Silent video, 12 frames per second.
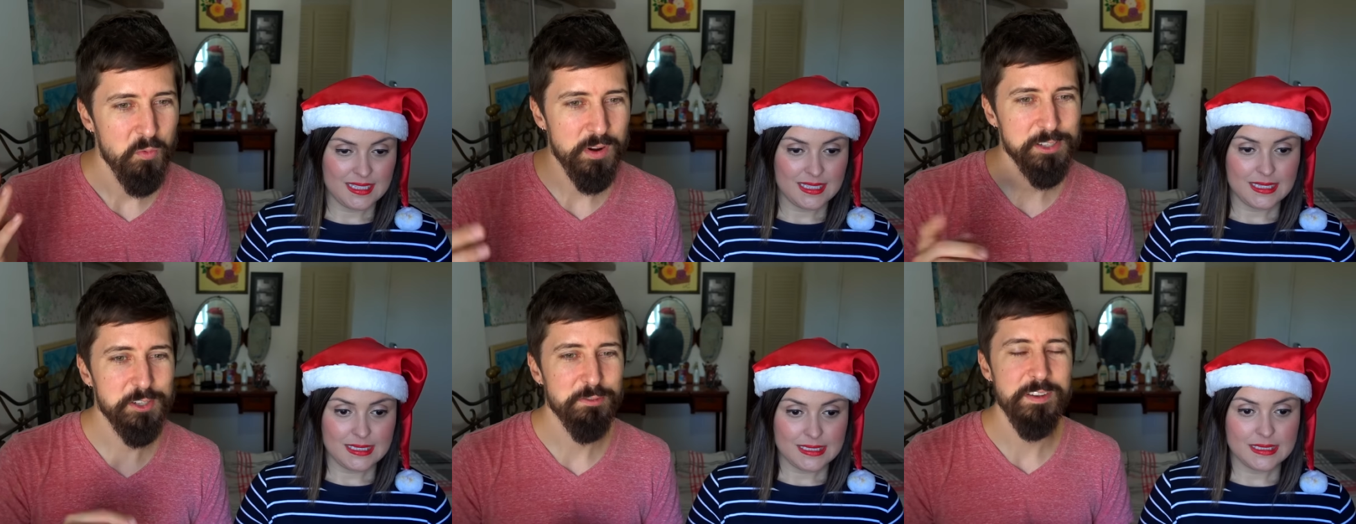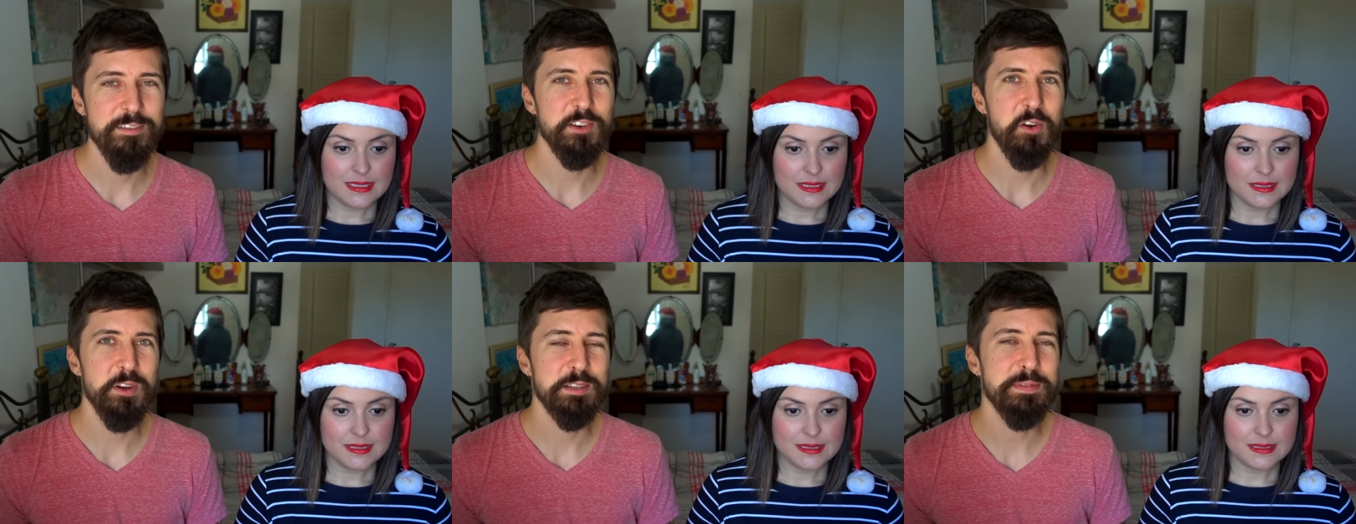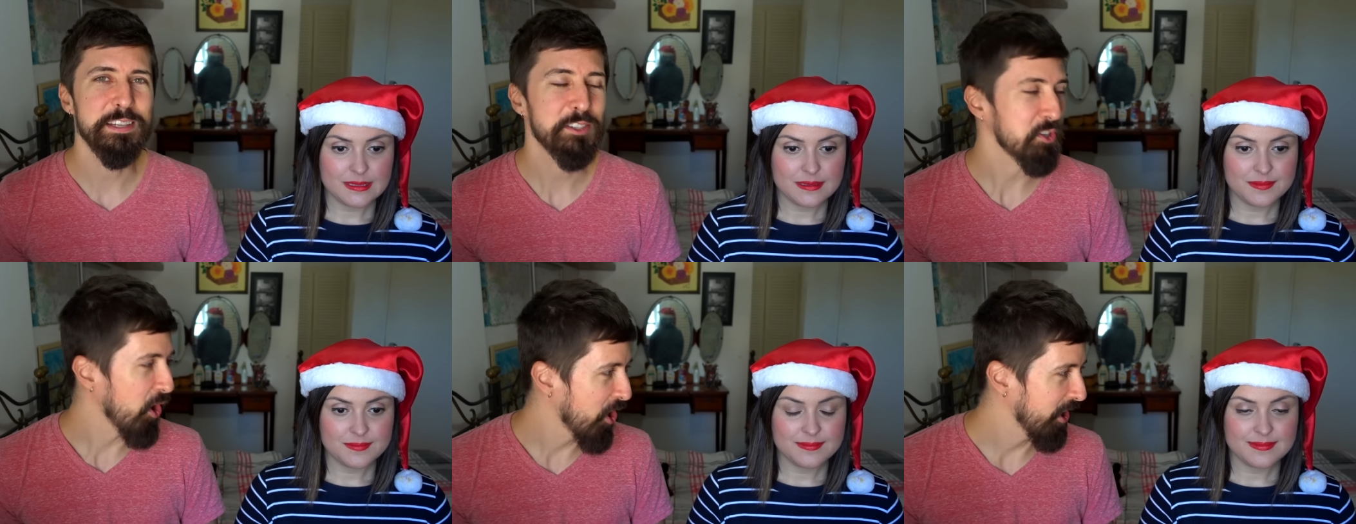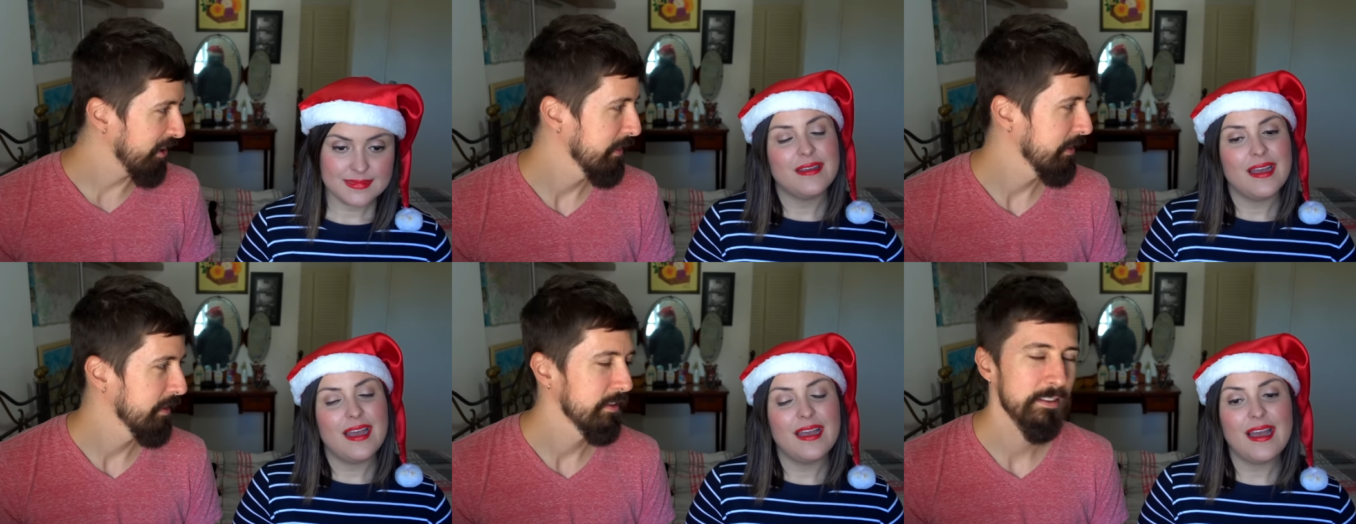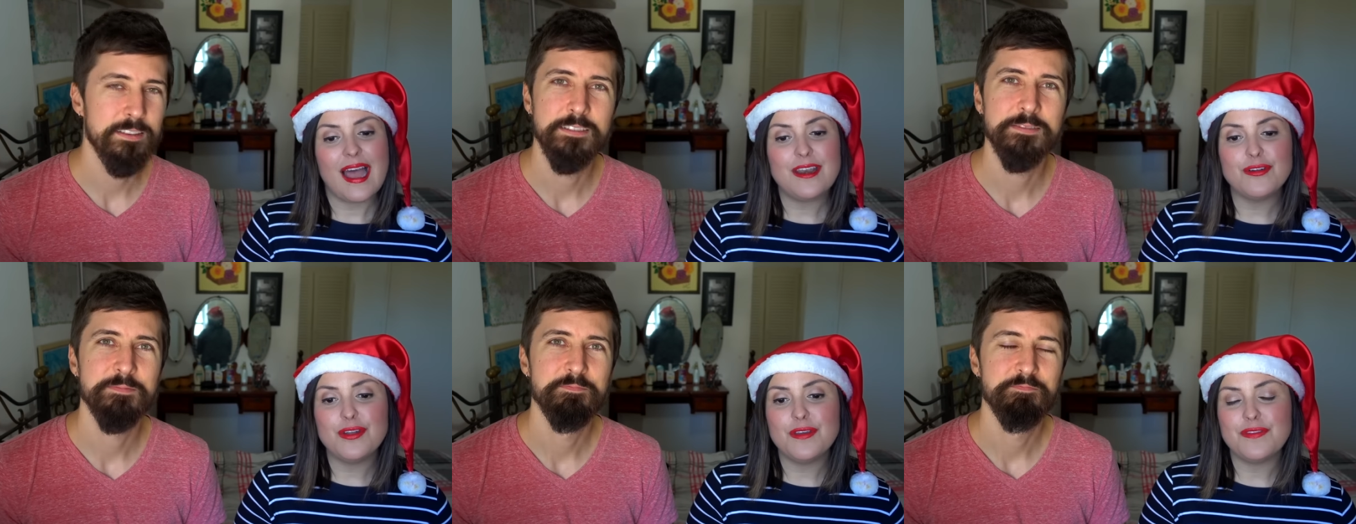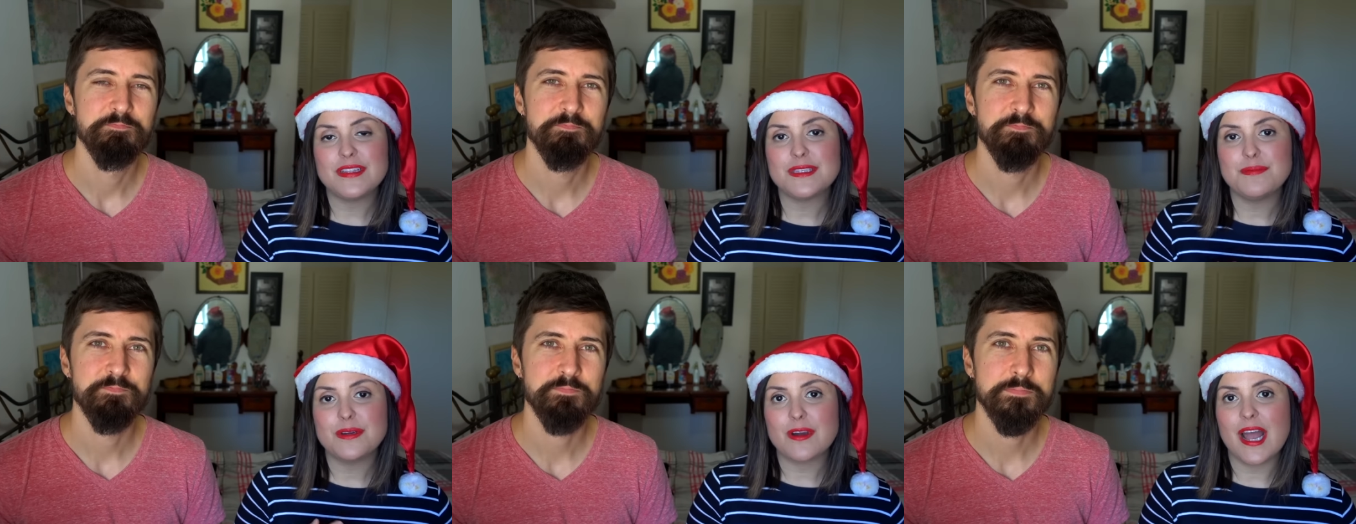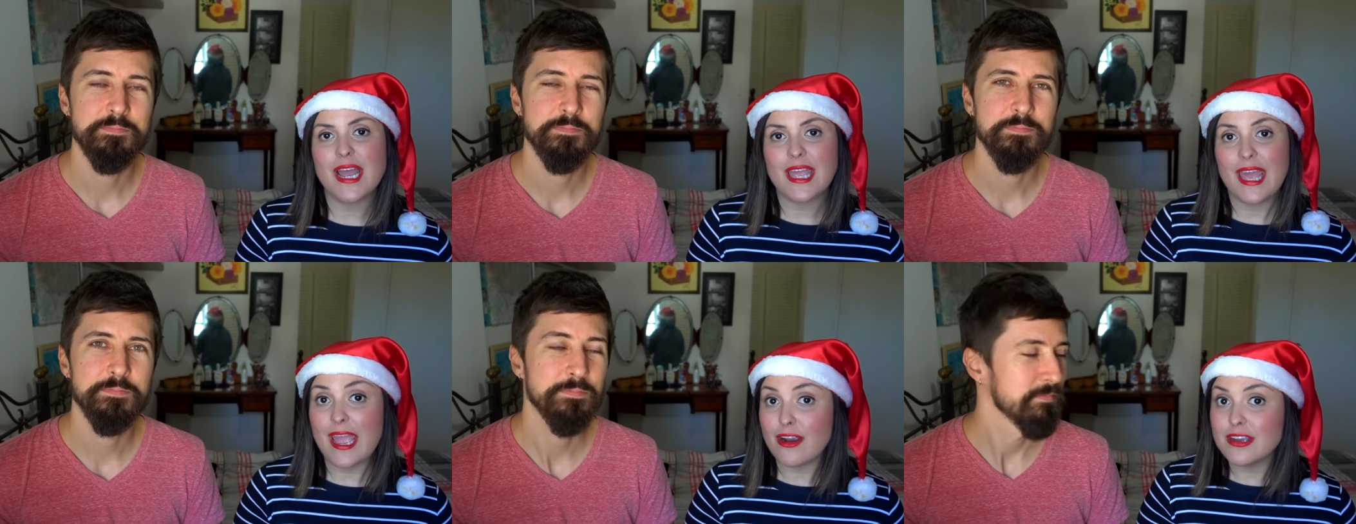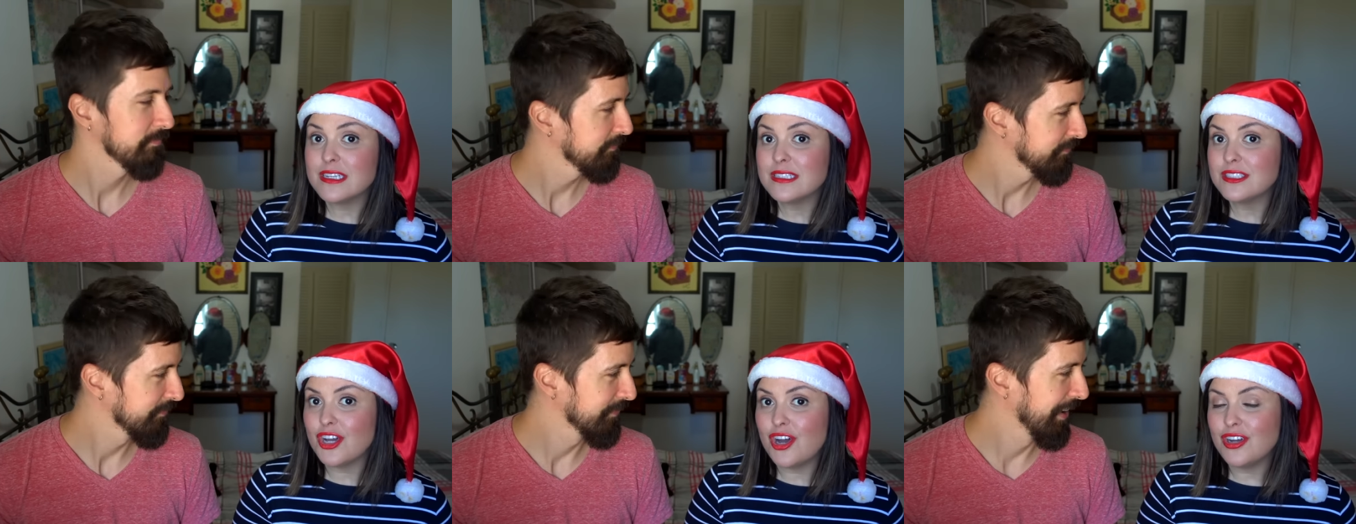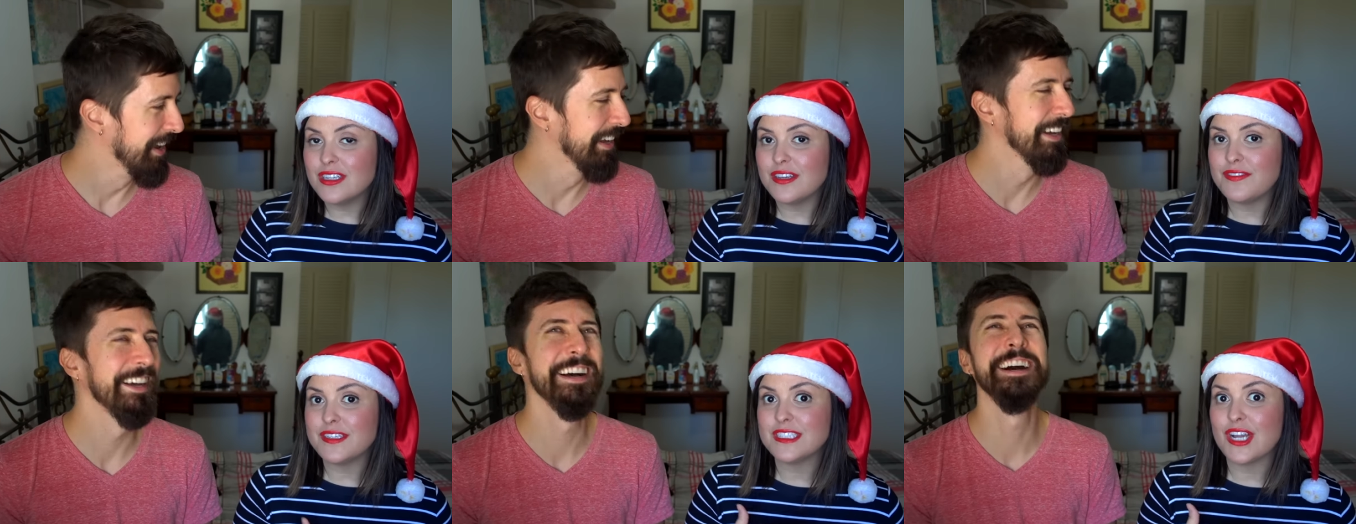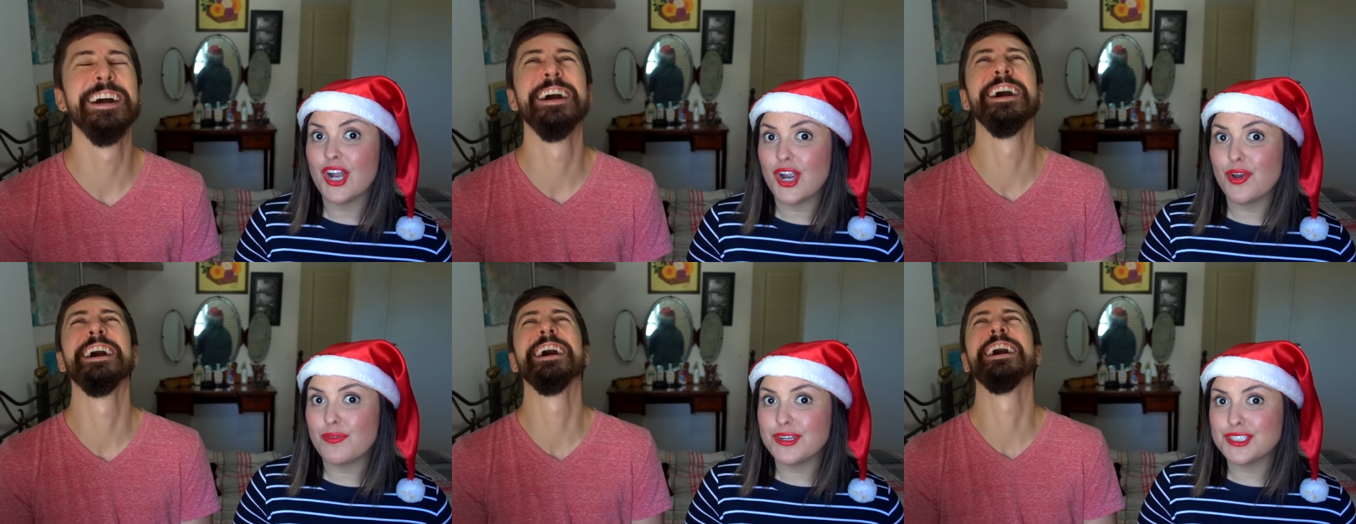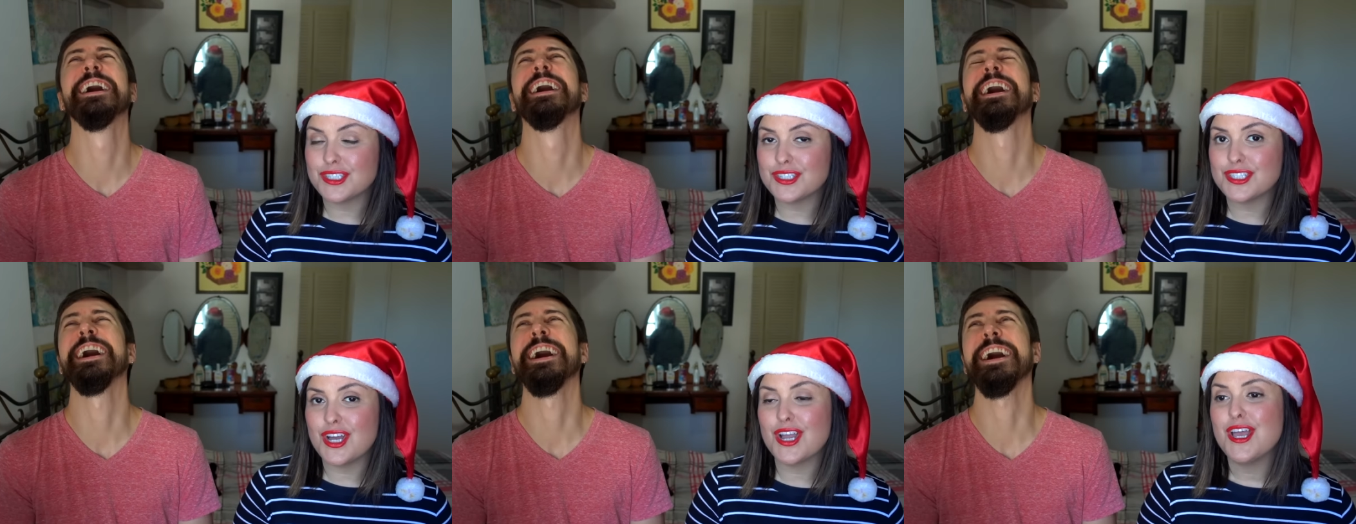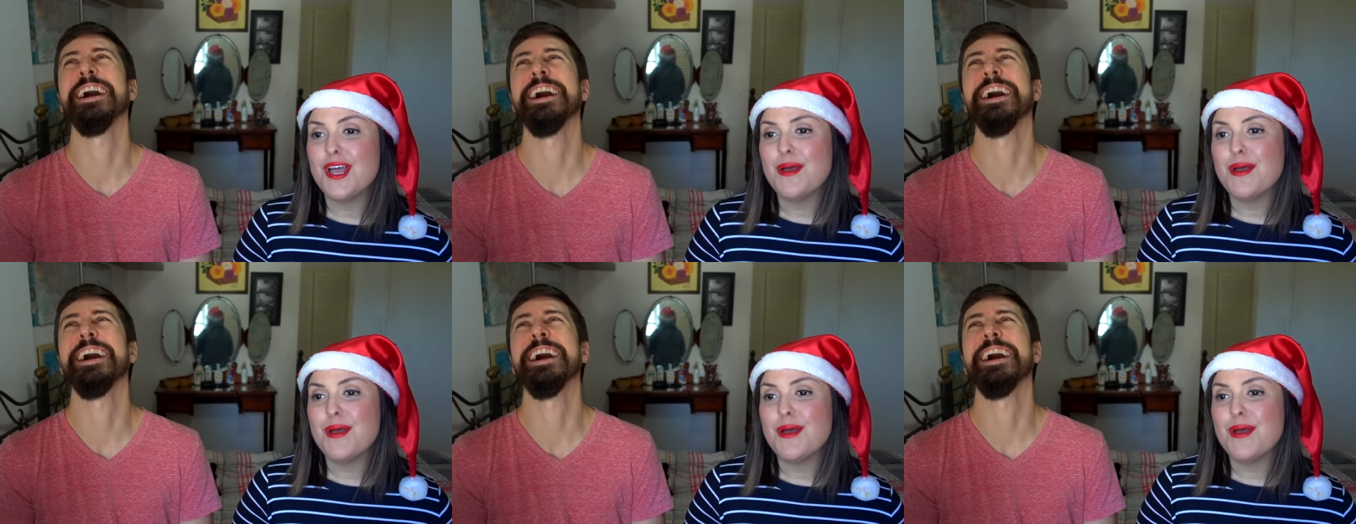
Speaker 1: What is your favorite Christmas song?
Speaker 2: I don't know if it's Mariah Carey's song, if it's her original song,